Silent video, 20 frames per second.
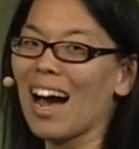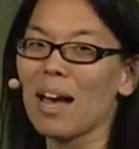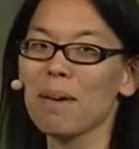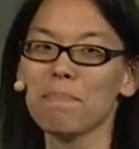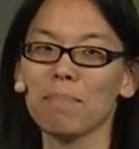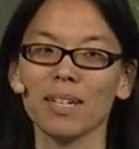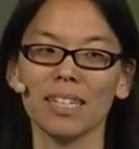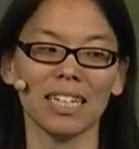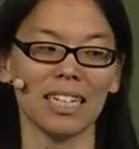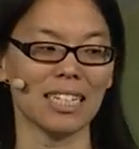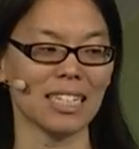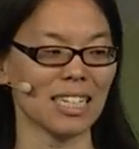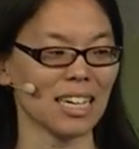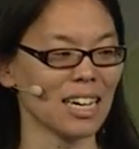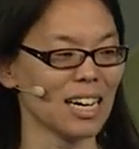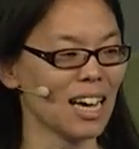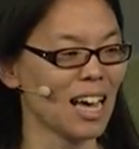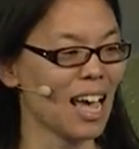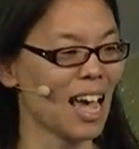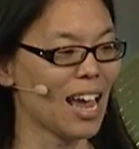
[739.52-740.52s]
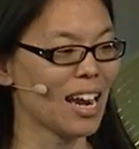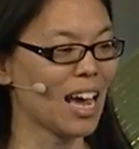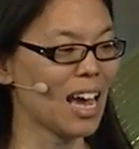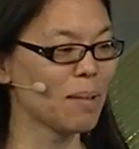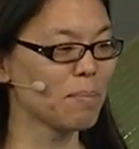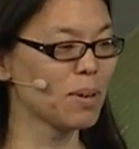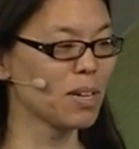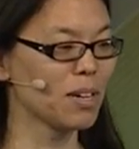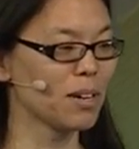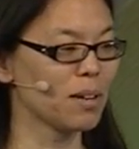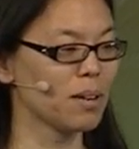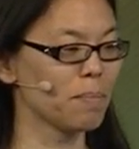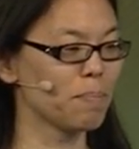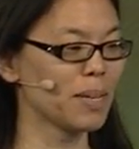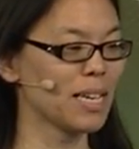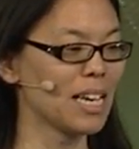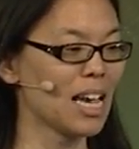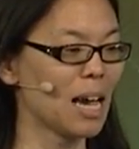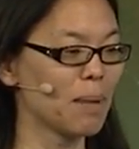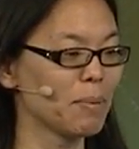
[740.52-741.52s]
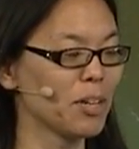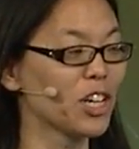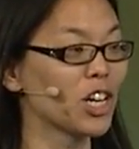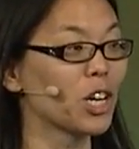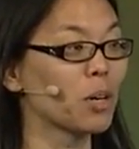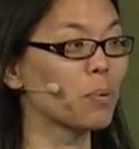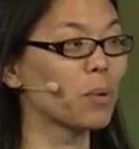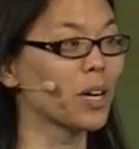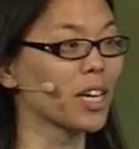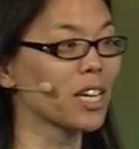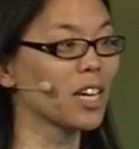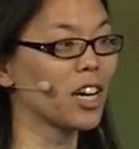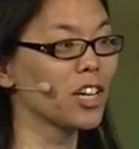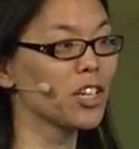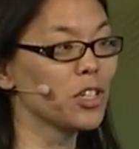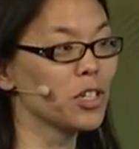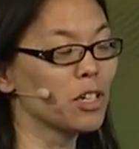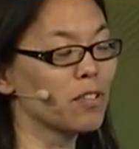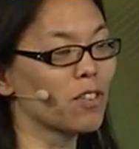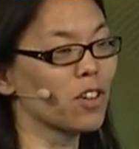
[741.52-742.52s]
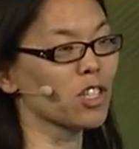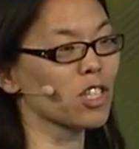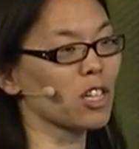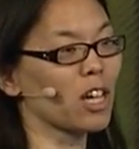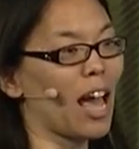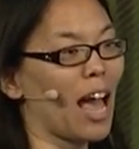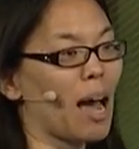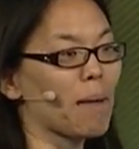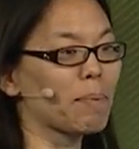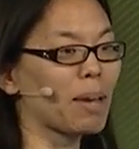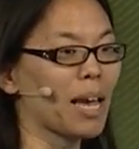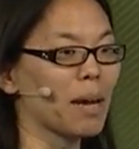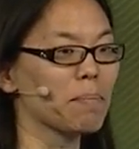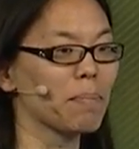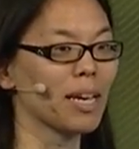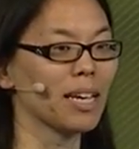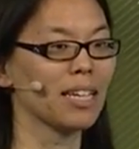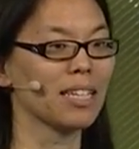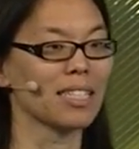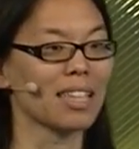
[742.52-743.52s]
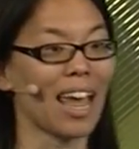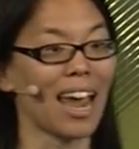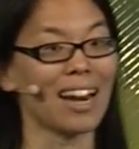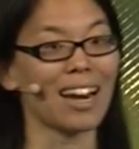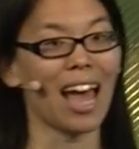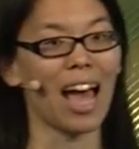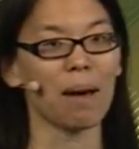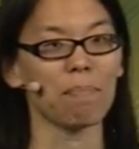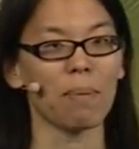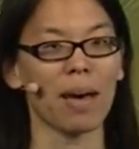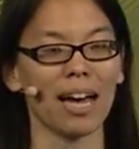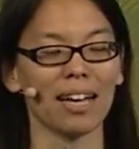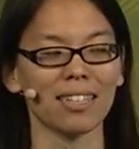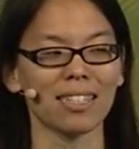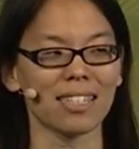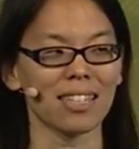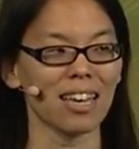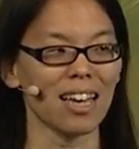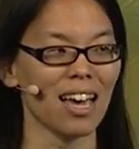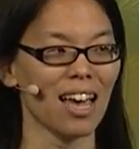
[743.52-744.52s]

I'm Belinda, and I'm a PM here working on Universal App Campaigns and App Ads.